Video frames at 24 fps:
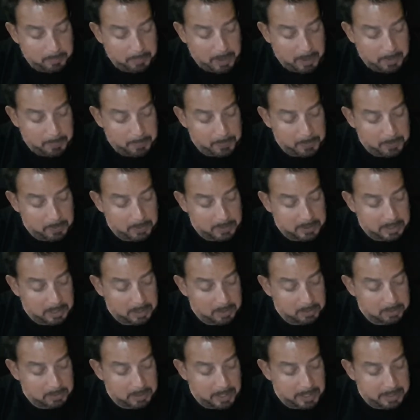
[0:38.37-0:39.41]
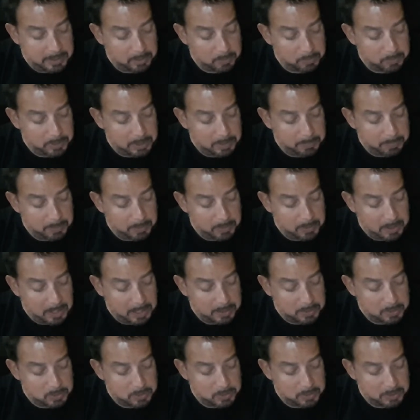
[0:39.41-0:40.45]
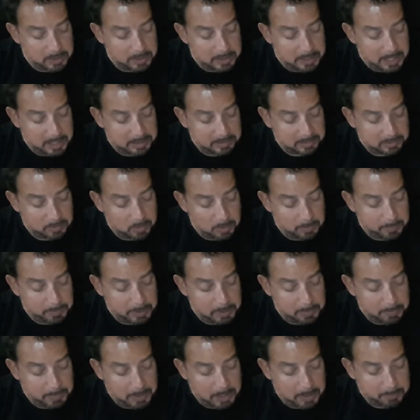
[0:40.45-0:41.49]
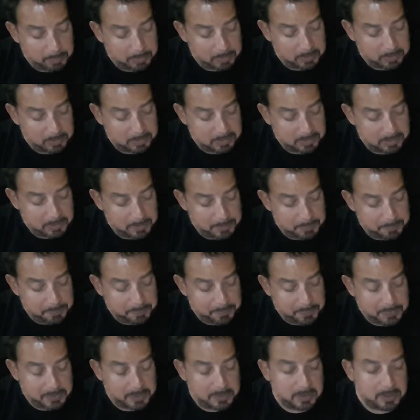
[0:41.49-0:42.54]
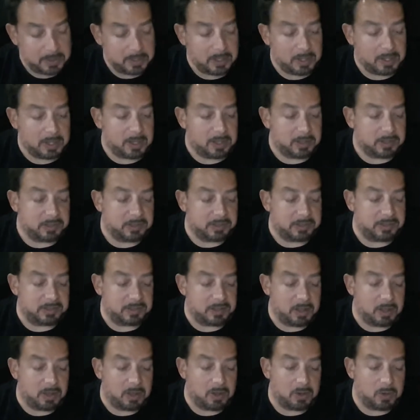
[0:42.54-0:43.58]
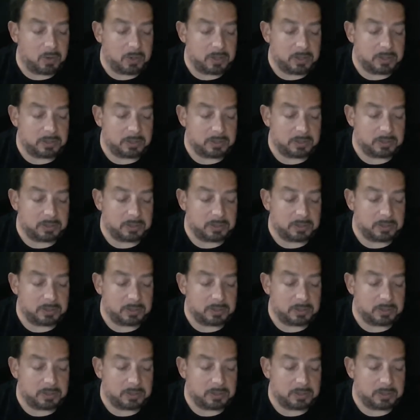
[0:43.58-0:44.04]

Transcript: pepper, Carolina Reaper, and Trinidad scorpion peppers. So,